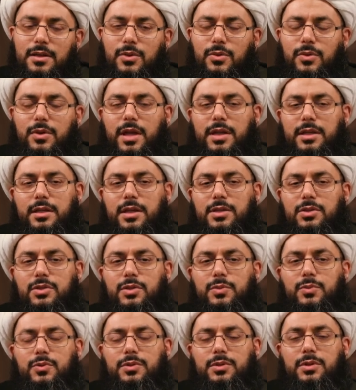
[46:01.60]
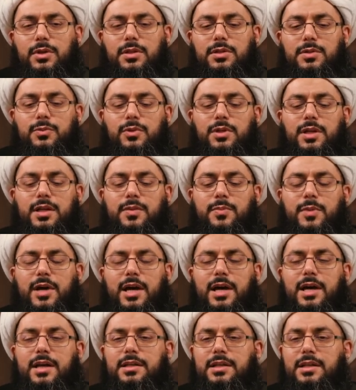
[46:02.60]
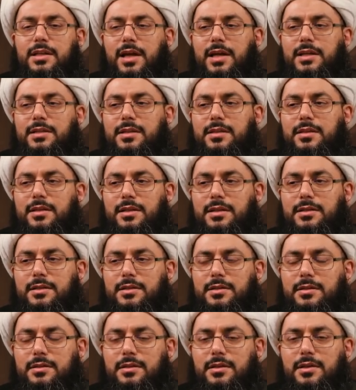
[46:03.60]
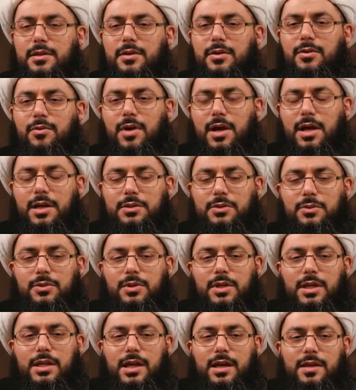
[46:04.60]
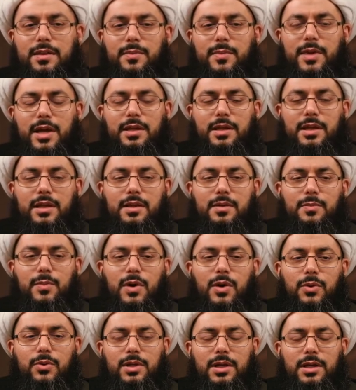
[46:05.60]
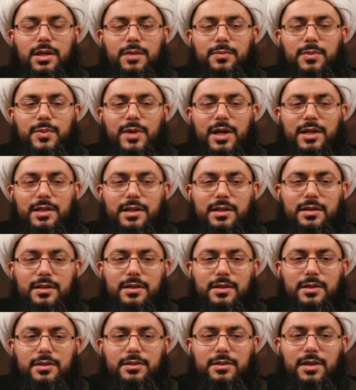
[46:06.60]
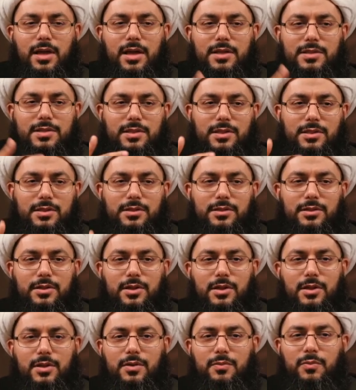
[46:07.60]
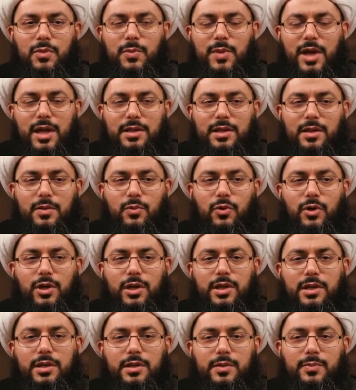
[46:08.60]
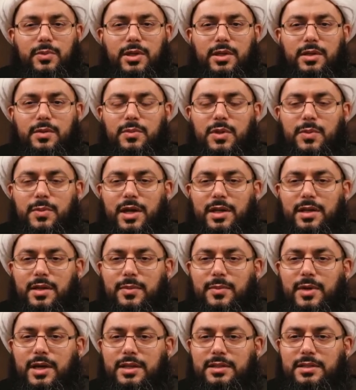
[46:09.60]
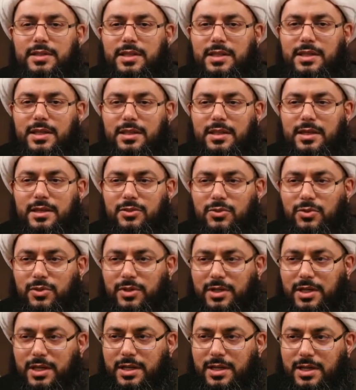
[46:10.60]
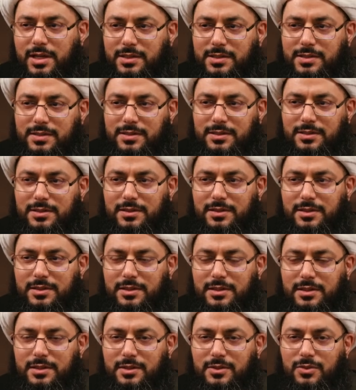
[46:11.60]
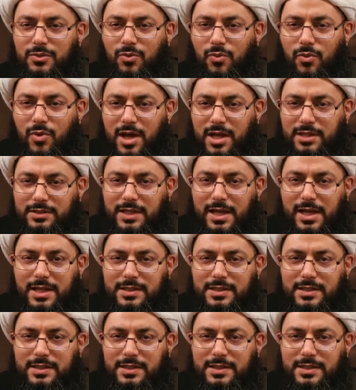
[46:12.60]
People will see they will be presented several meanings. Some will say it means champion, aider. Some say it means someone who you love.